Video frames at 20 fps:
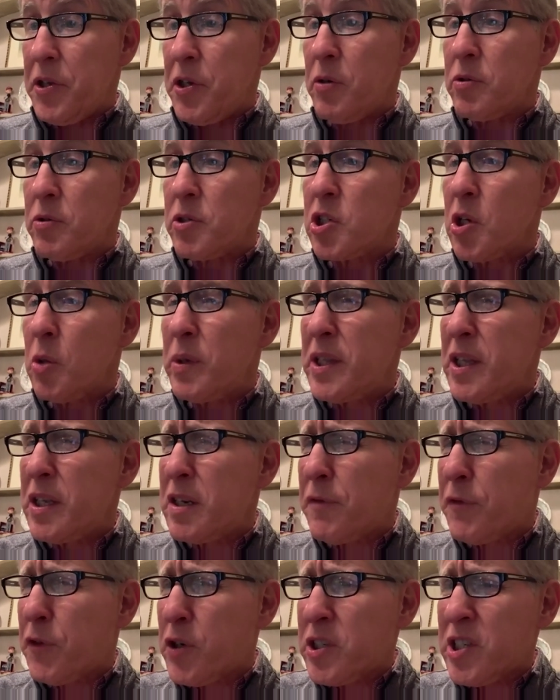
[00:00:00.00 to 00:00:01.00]
you. So in the
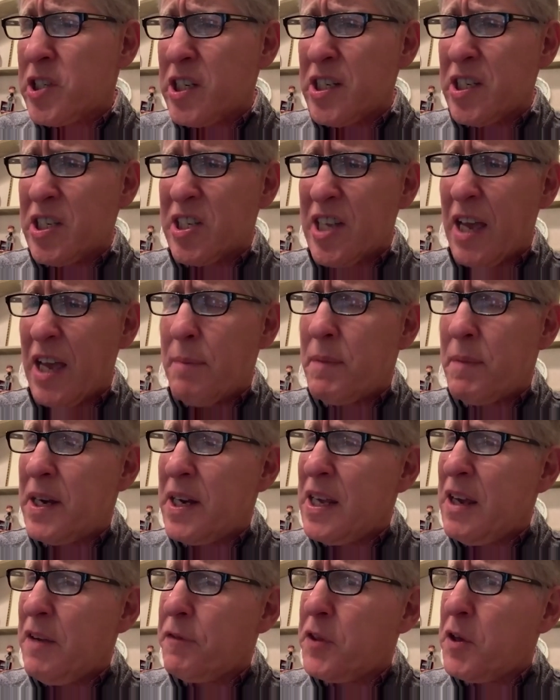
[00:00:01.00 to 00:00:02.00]
diversity statement,
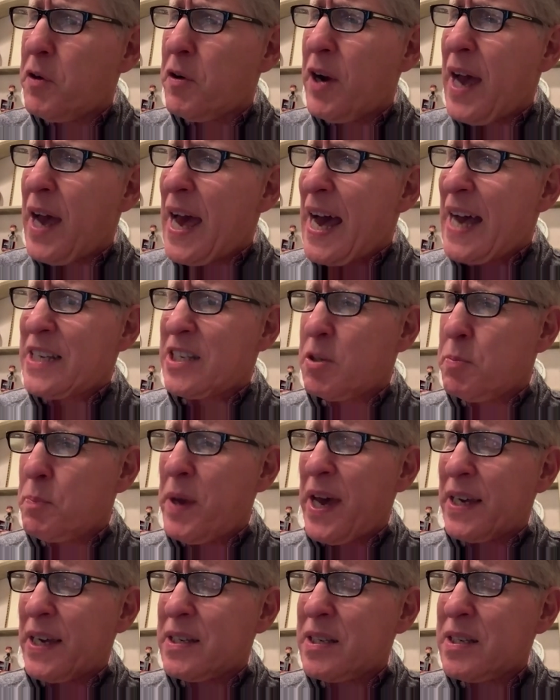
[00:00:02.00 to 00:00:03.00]
if there are
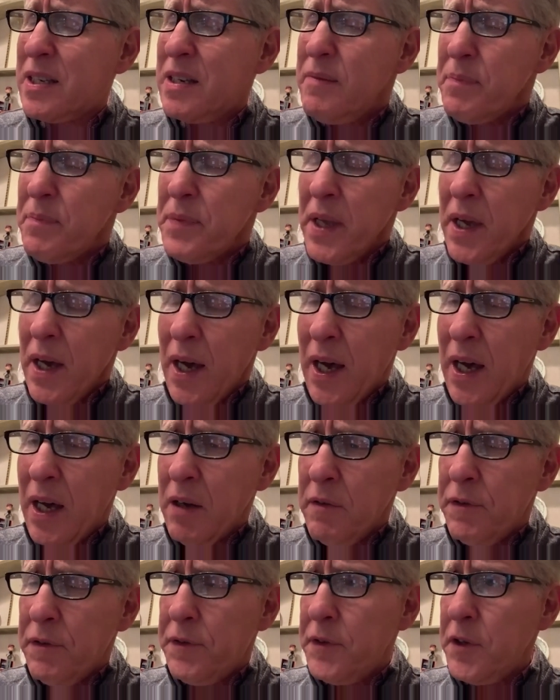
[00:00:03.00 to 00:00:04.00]
aspects
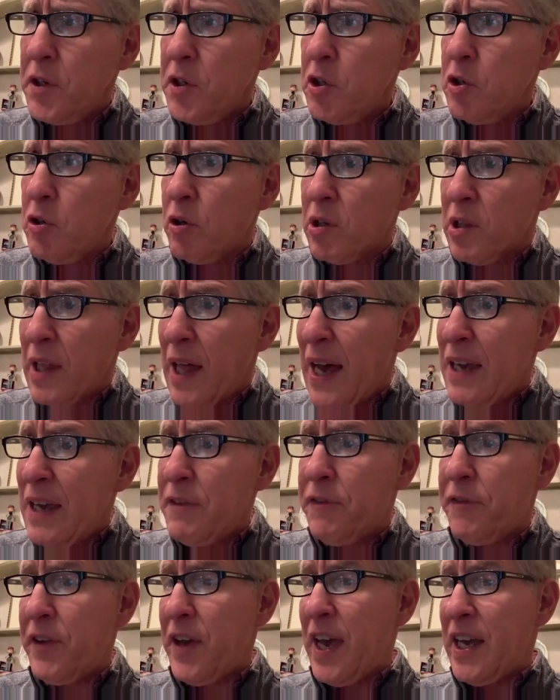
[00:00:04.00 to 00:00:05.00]
of your
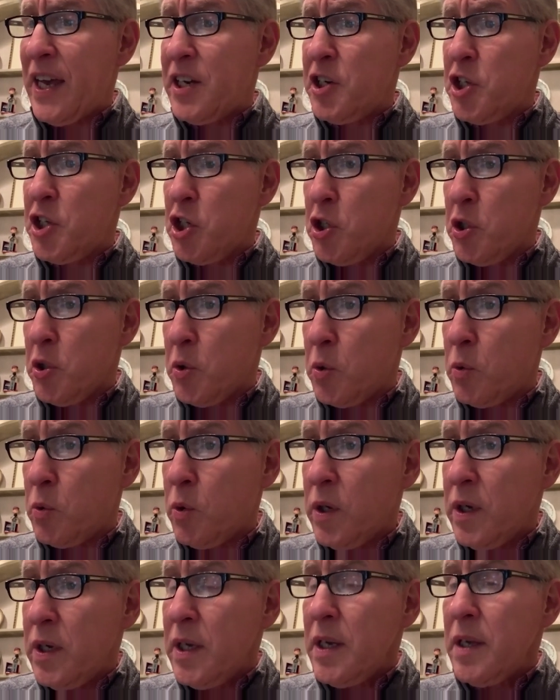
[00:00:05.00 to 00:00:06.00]
life and
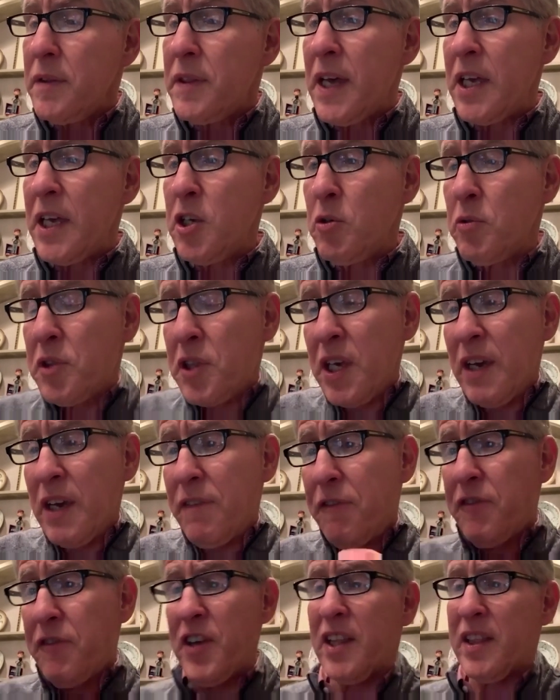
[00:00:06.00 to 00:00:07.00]
you that you think
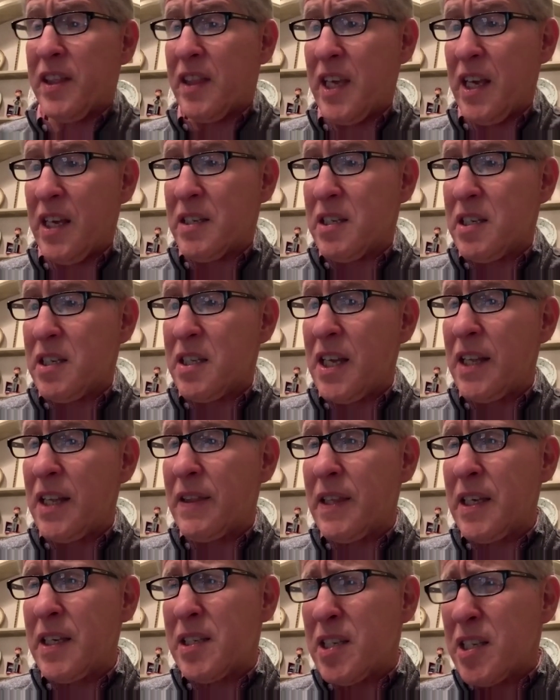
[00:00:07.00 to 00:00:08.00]
fit this, that
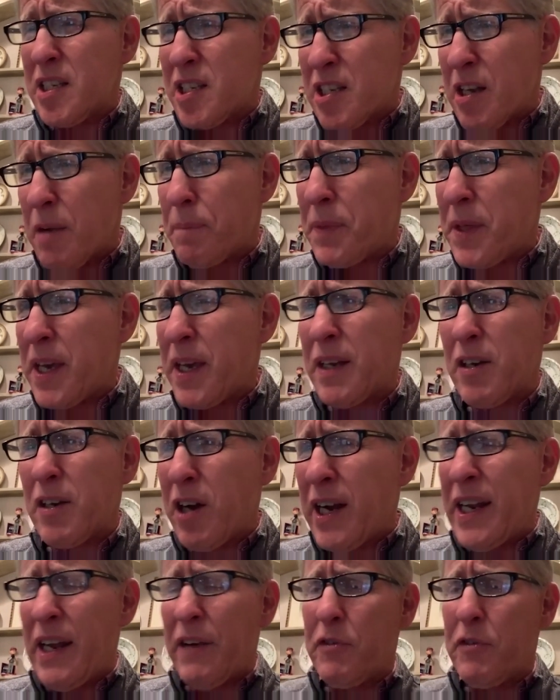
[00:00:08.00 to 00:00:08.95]
this is something, not